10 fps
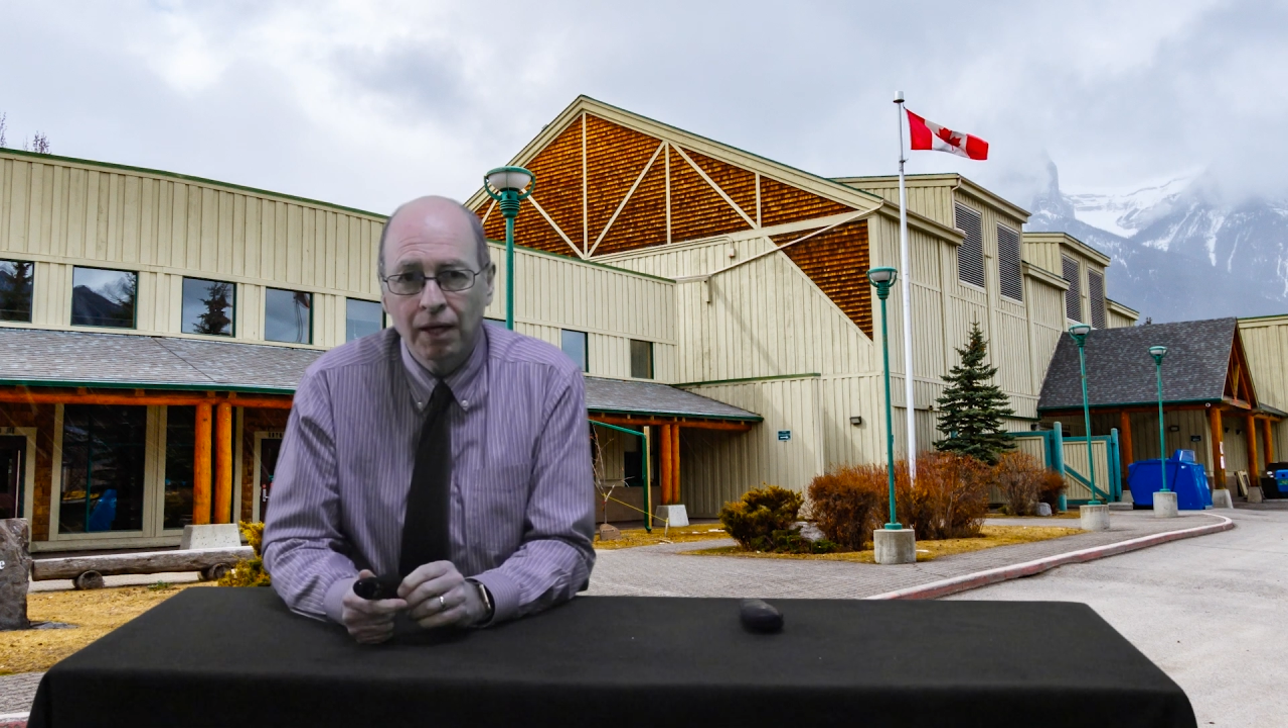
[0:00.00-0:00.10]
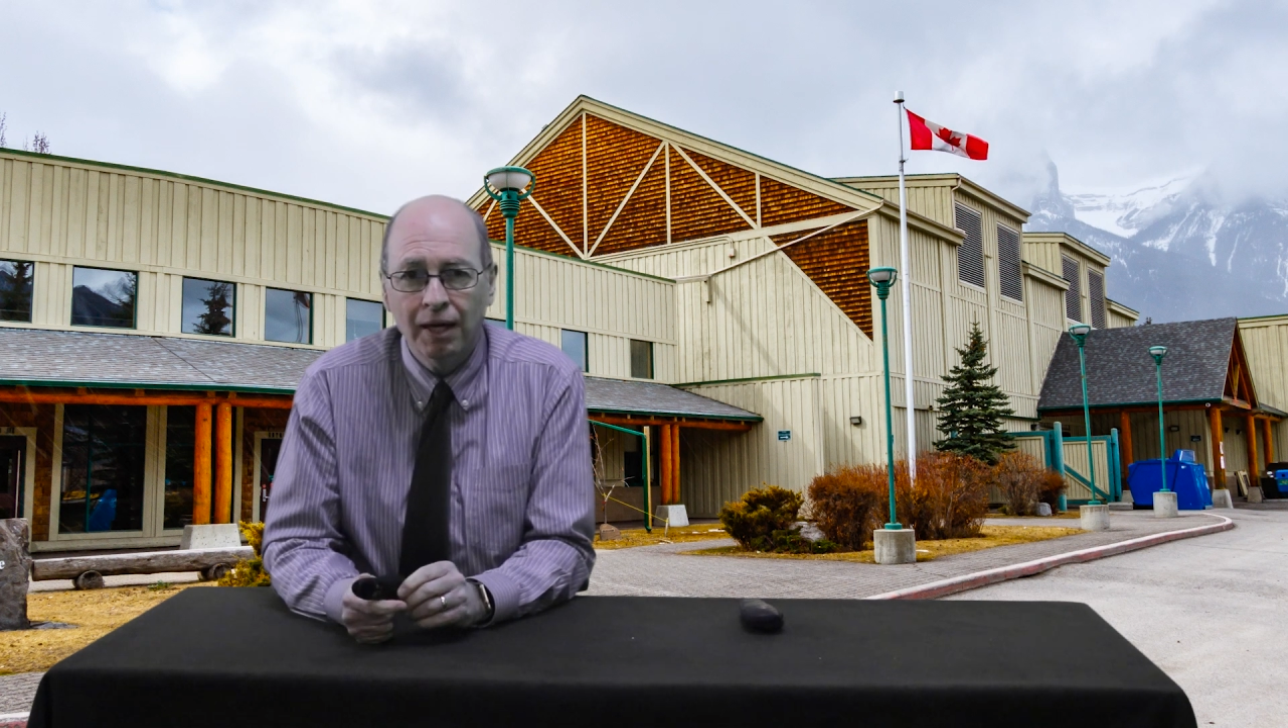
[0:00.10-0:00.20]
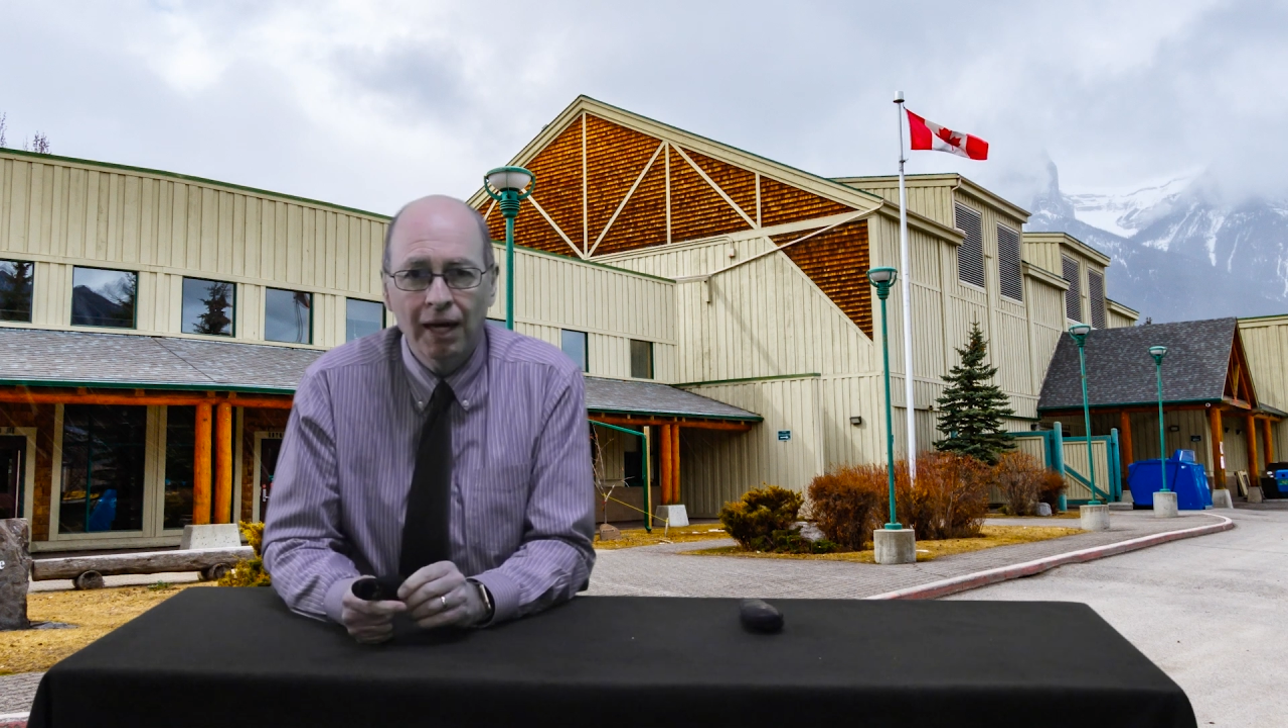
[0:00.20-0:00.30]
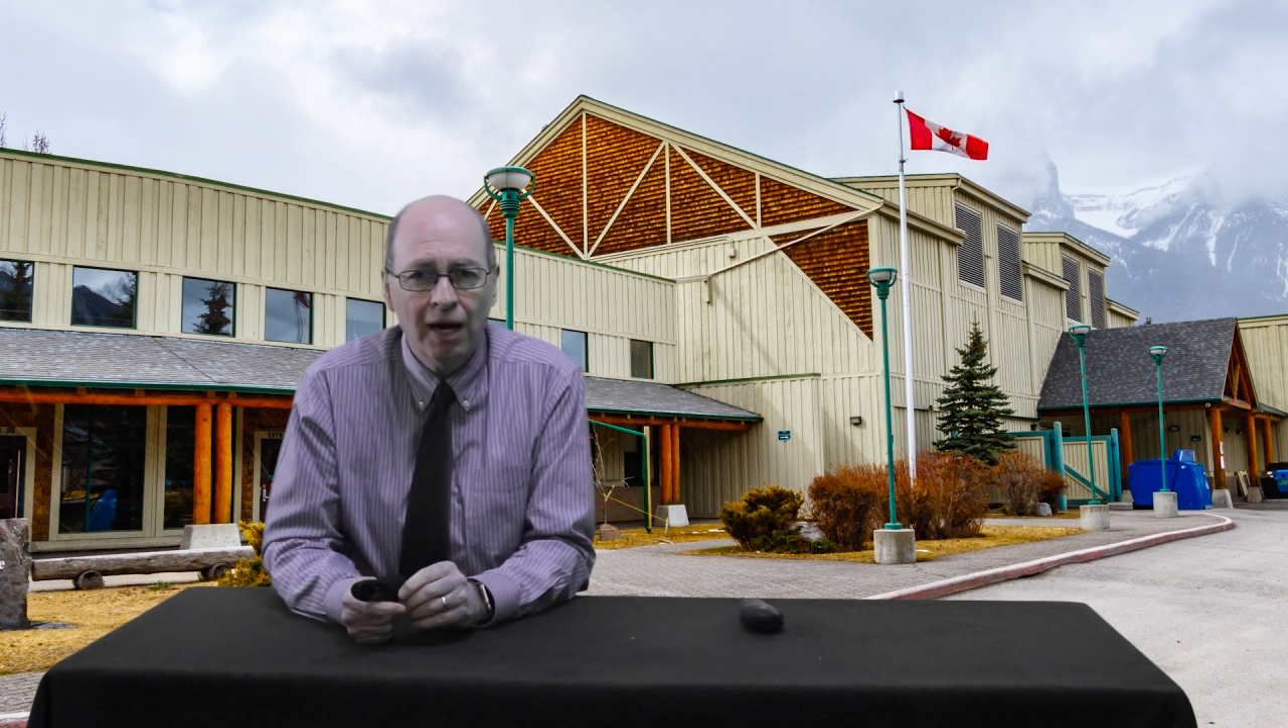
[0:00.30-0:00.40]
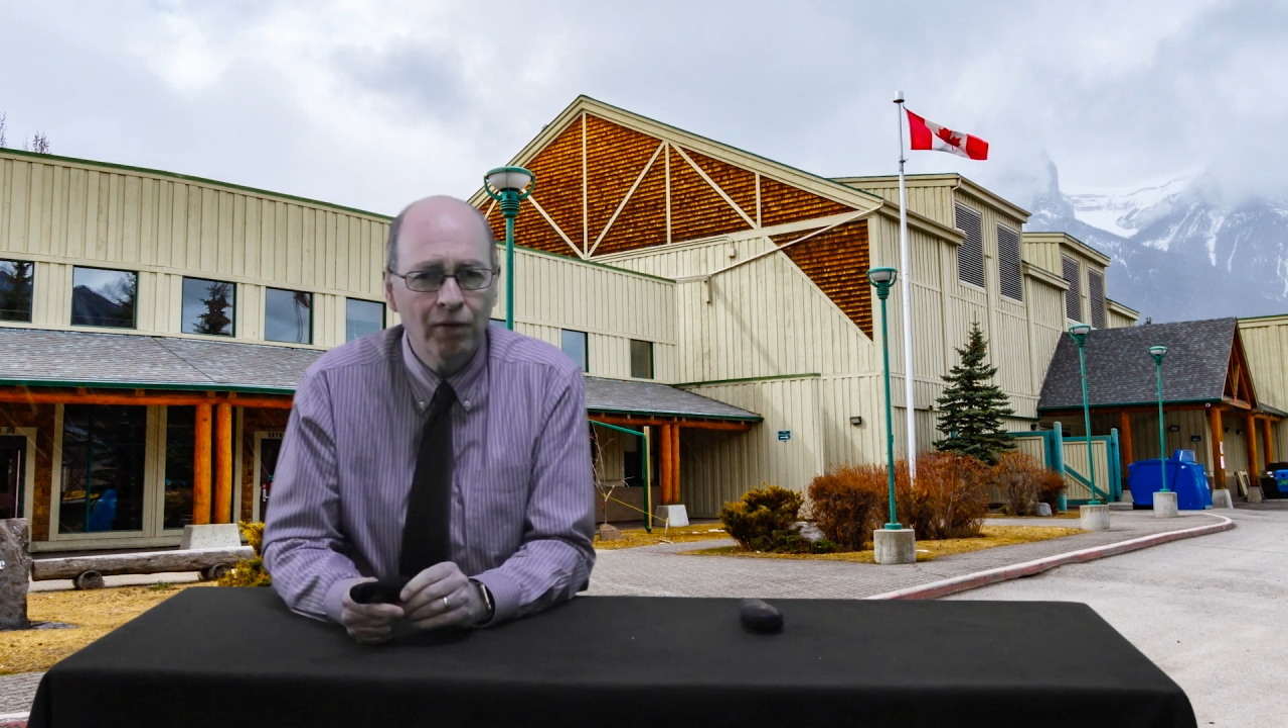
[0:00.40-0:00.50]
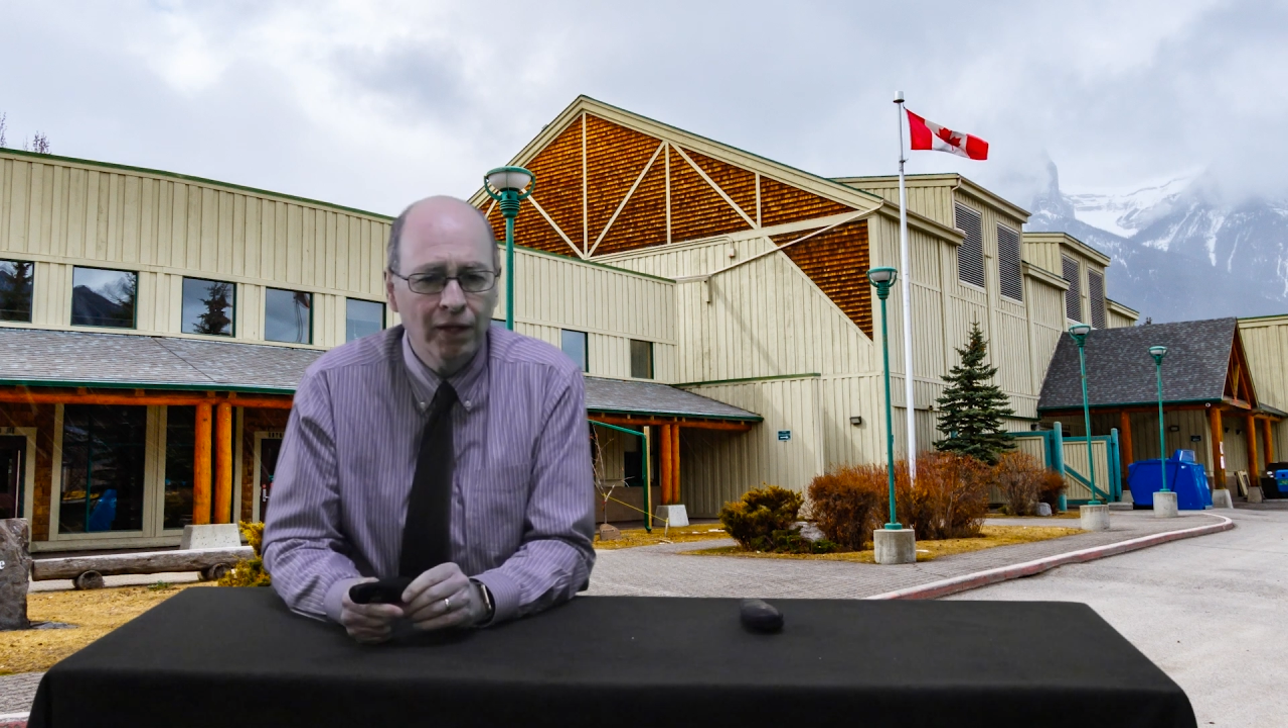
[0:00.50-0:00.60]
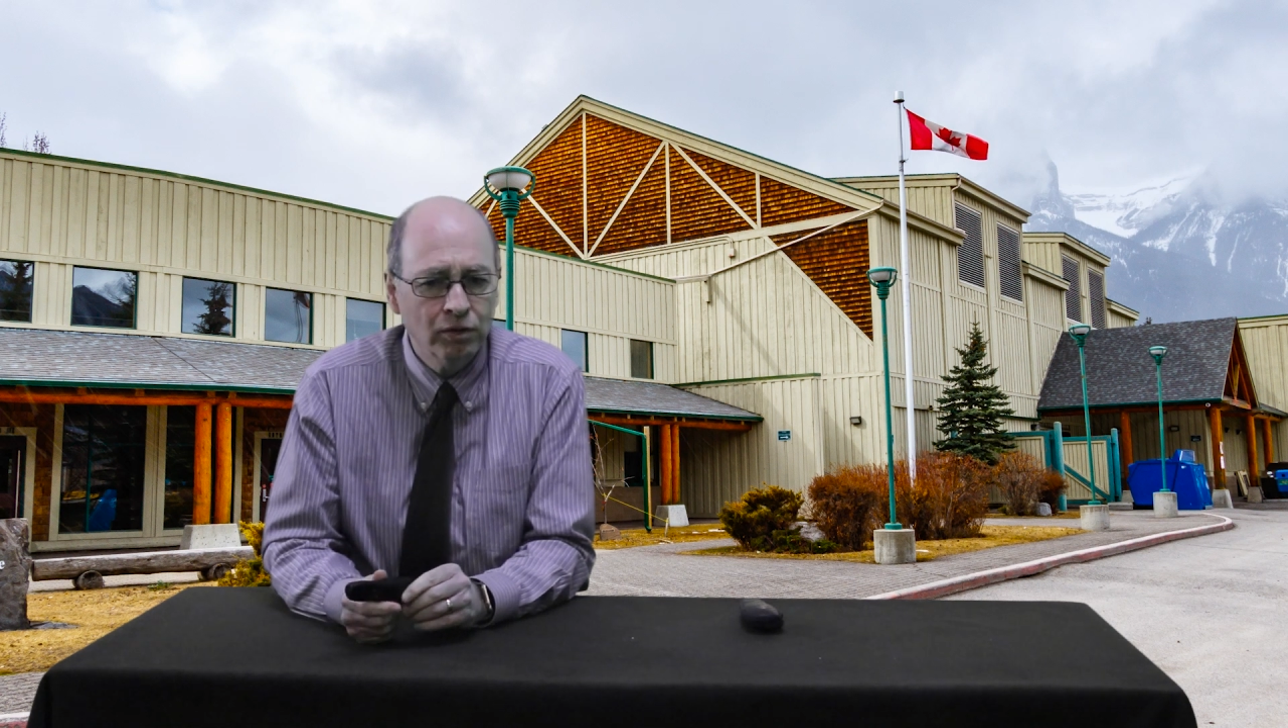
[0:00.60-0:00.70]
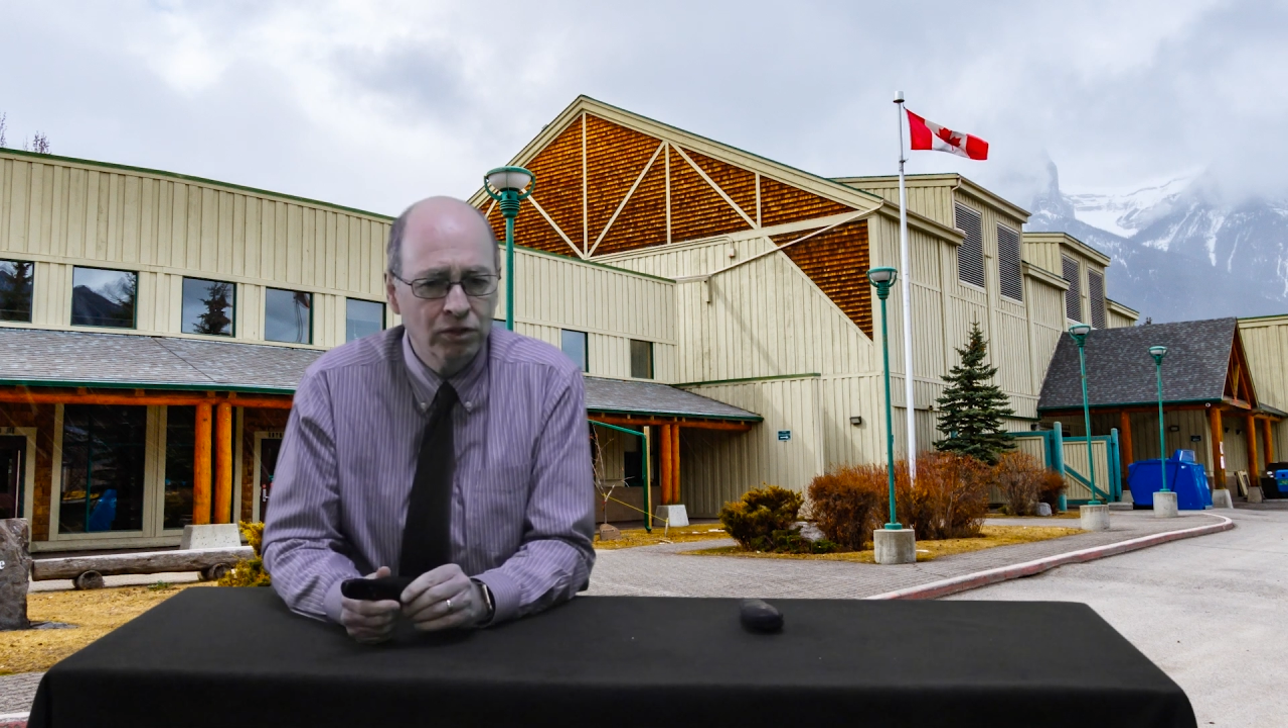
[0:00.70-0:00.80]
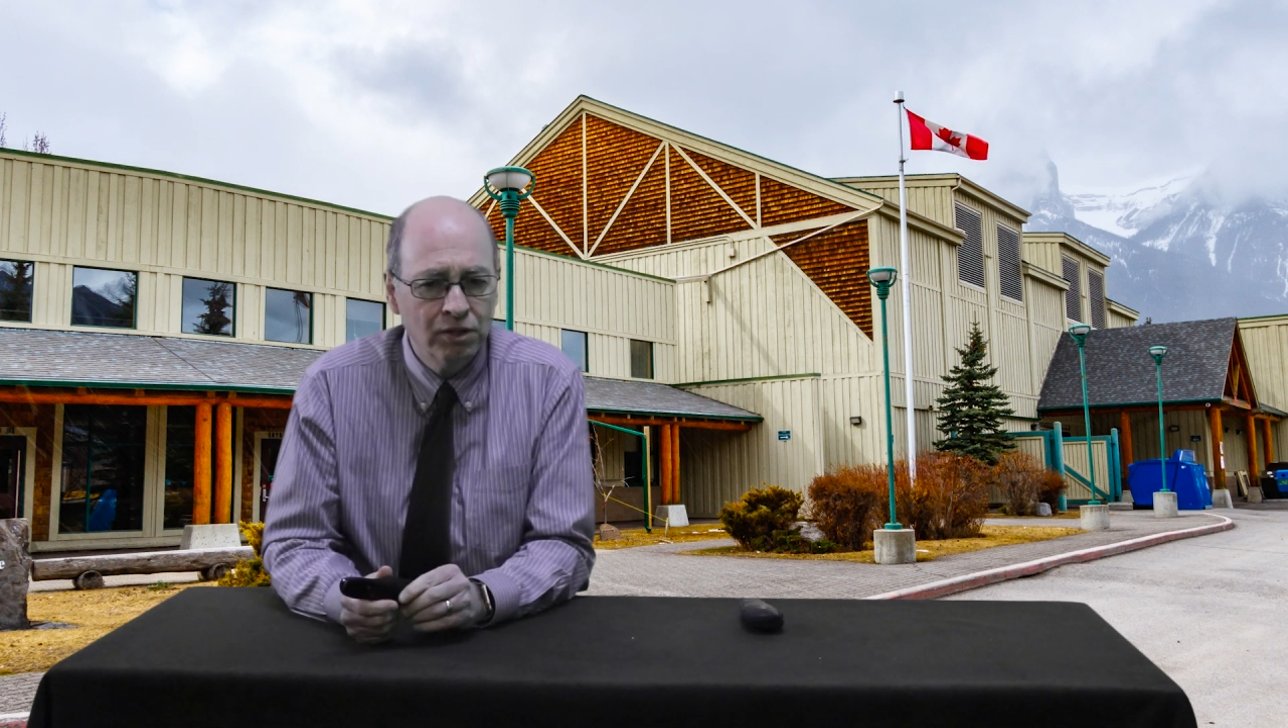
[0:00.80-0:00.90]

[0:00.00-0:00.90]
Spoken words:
and how that looks